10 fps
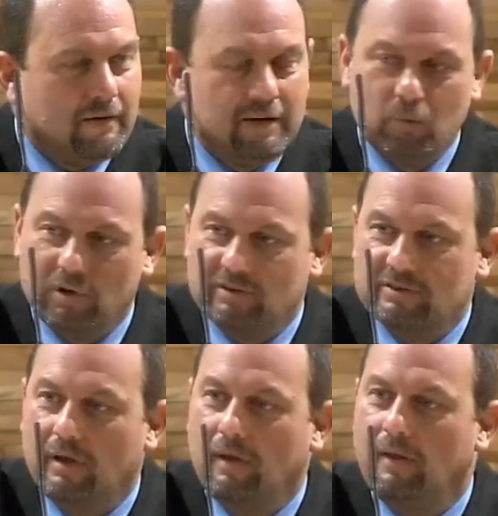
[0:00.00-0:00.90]
Dear
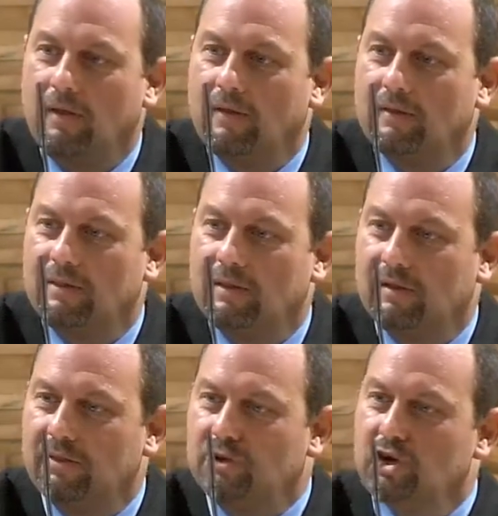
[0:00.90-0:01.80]
ones,
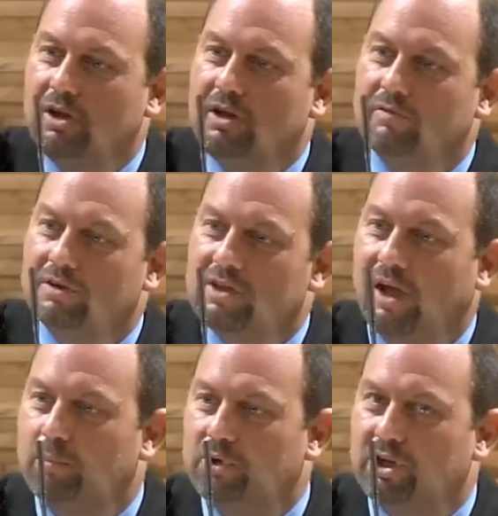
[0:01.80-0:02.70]
the journey of
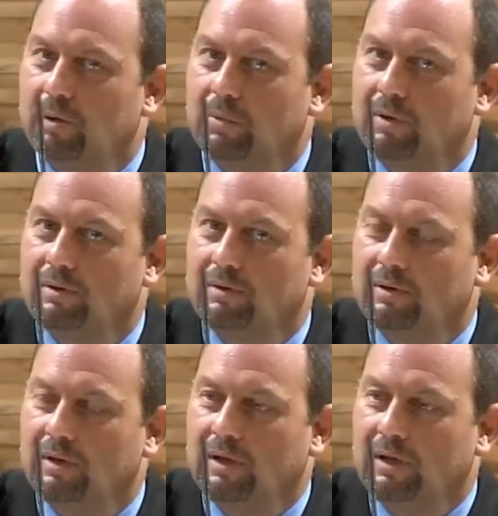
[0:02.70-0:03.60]
discipleship.
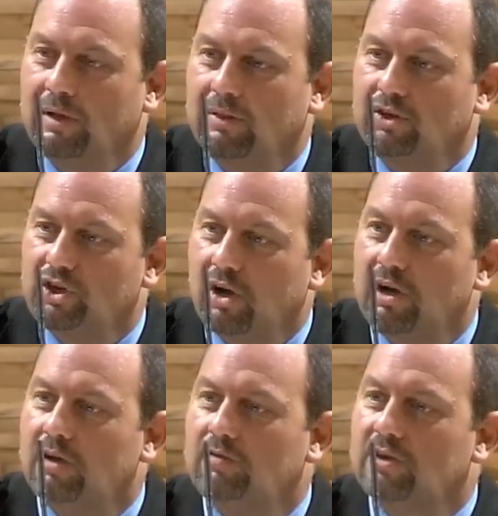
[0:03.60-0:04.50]
The
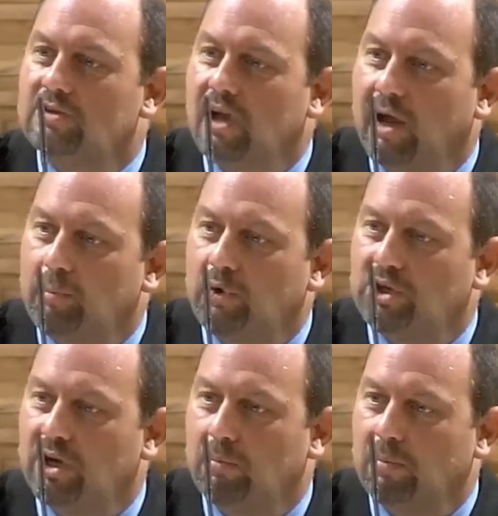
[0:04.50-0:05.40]
journey of
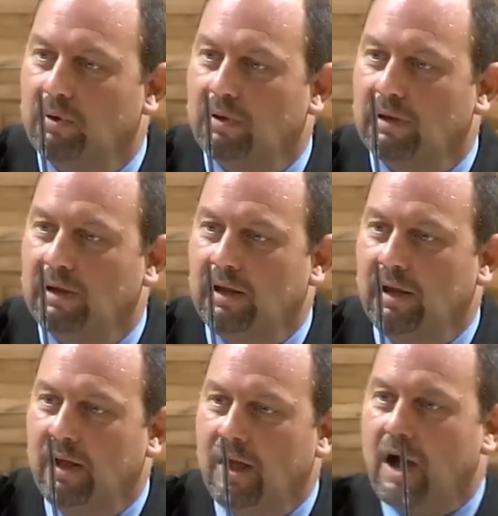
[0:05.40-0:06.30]
discipleship.
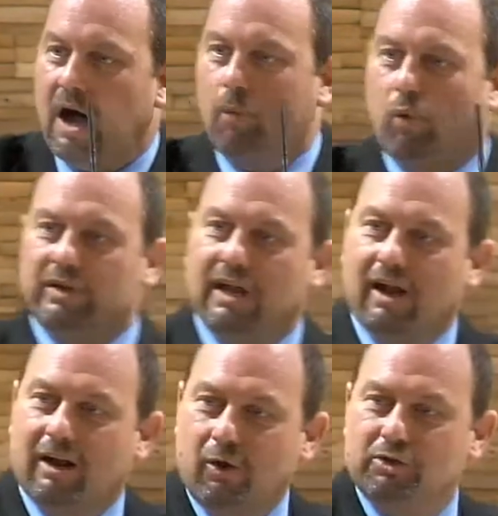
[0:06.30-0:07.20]
I want to
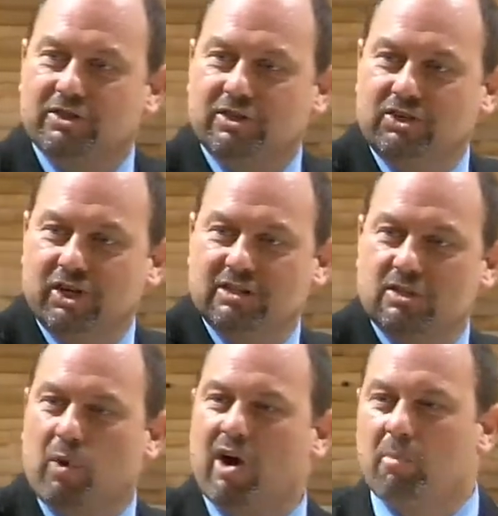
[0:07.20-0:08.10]
get closer to
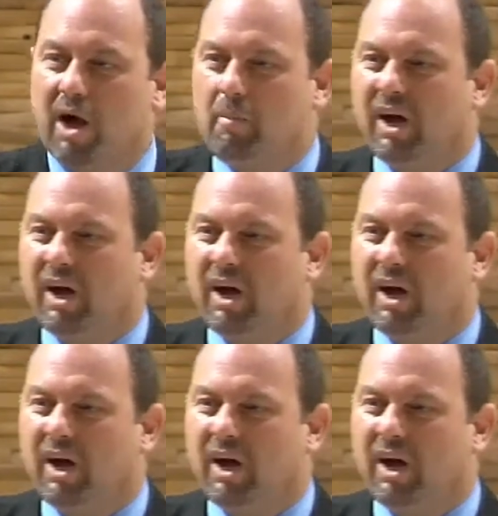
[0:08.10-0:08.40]
Jesus. Where am I?